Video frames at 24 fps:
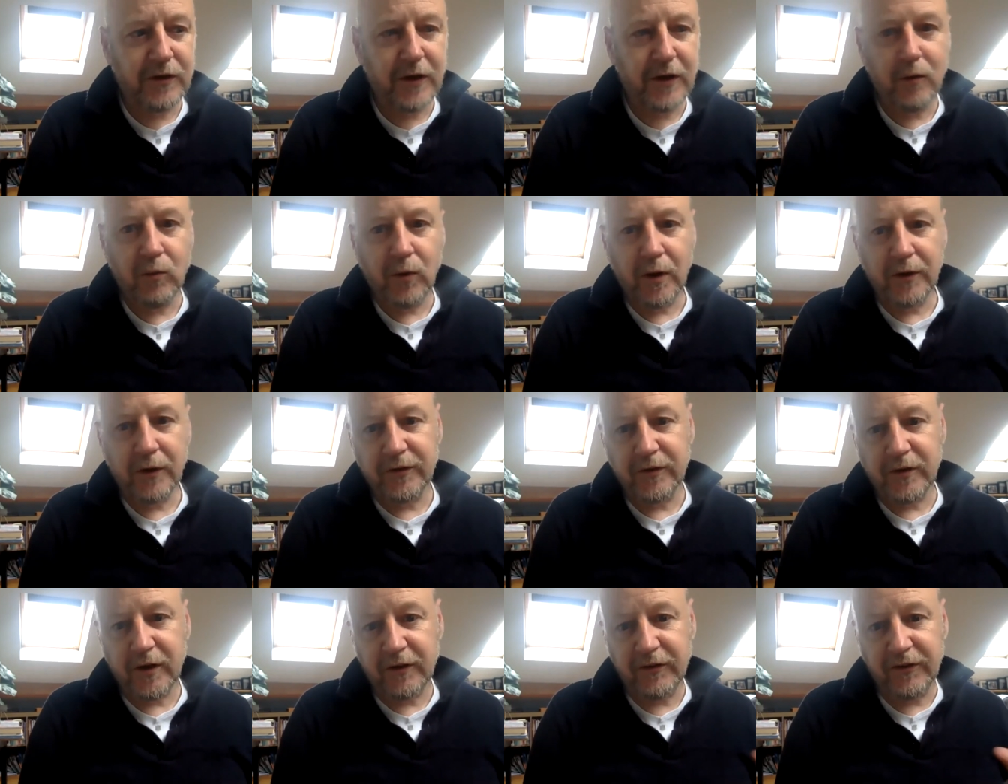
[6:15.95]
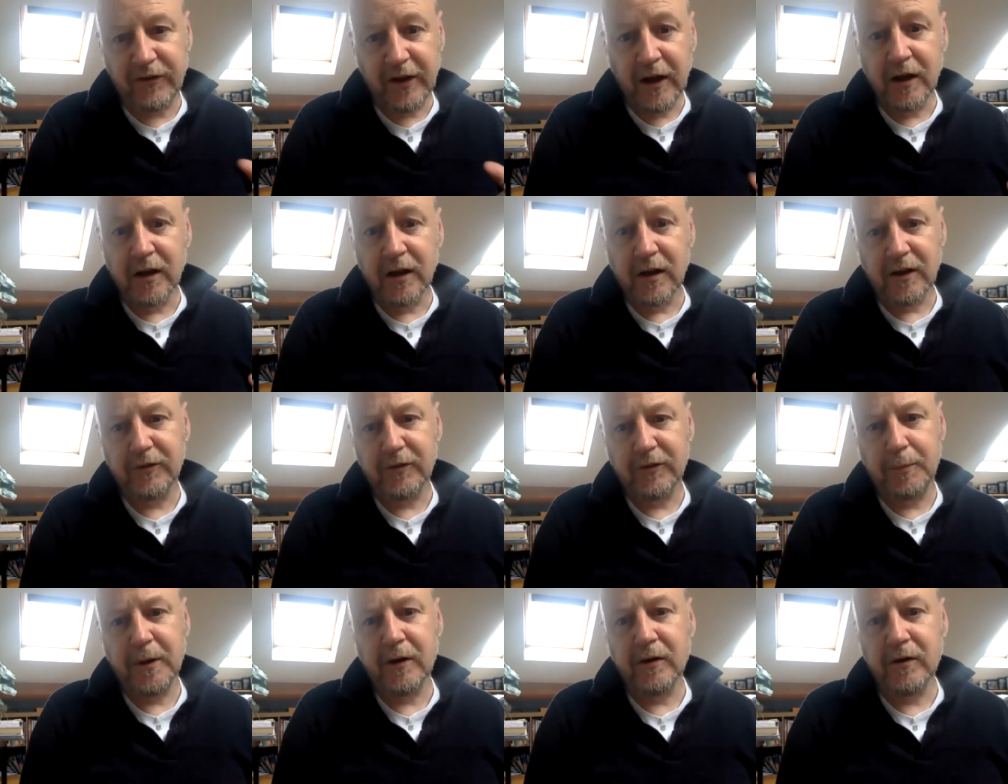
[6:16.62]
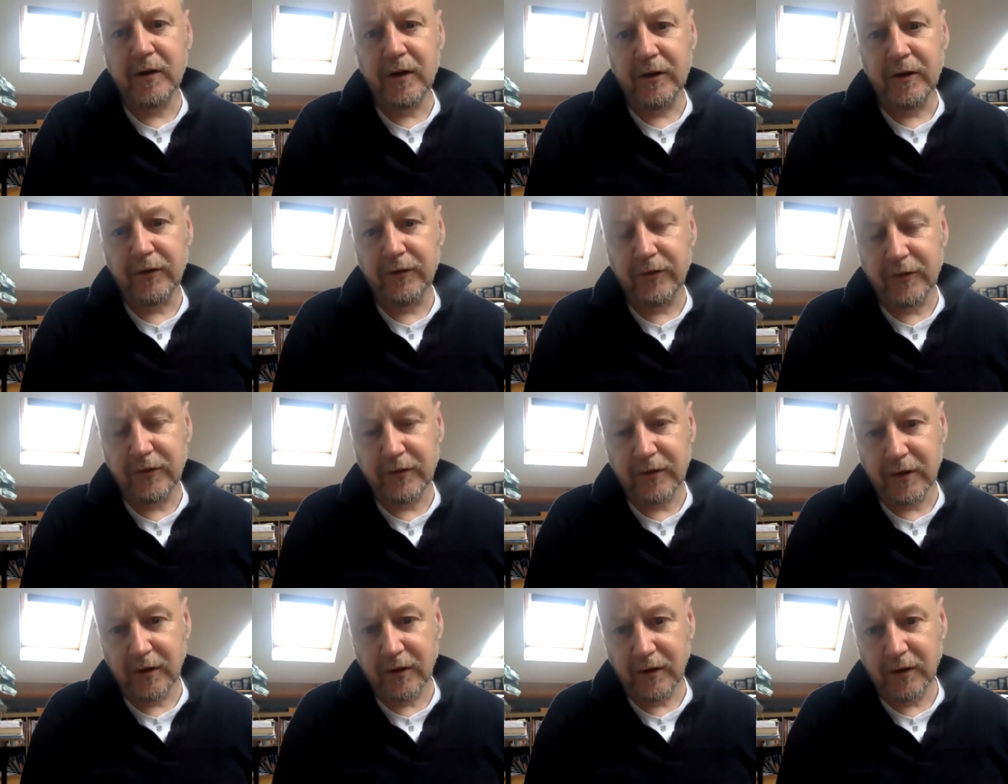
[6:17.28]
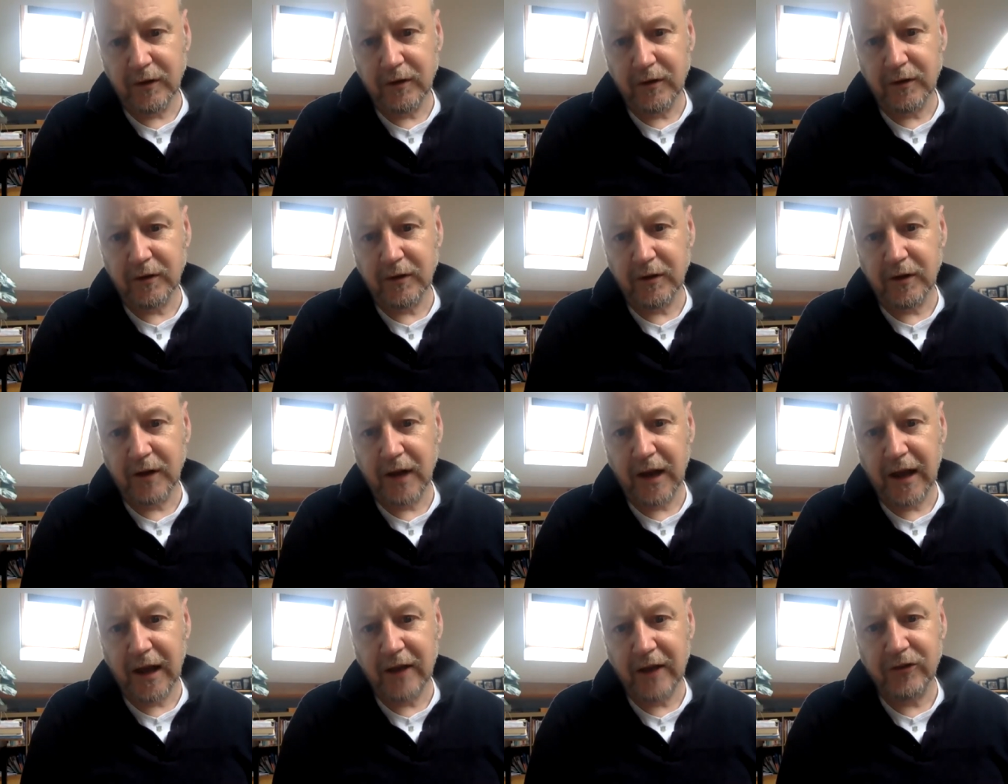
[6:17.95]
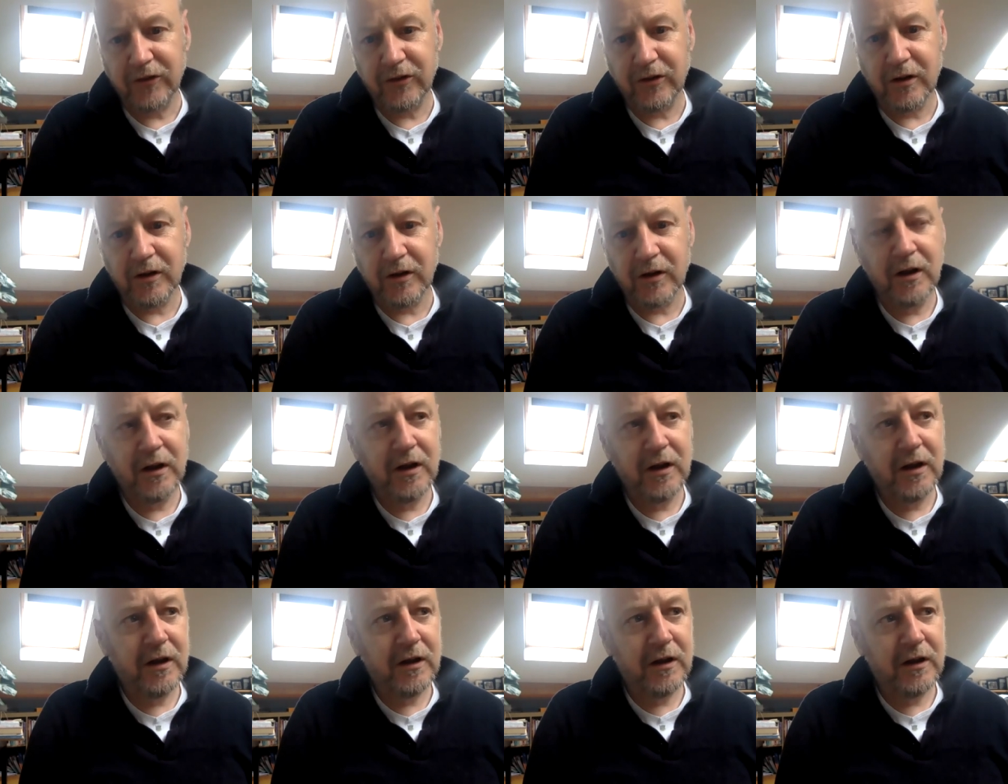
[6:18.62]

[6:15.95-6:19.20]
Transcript: that it wasn't a single experience the, the last year.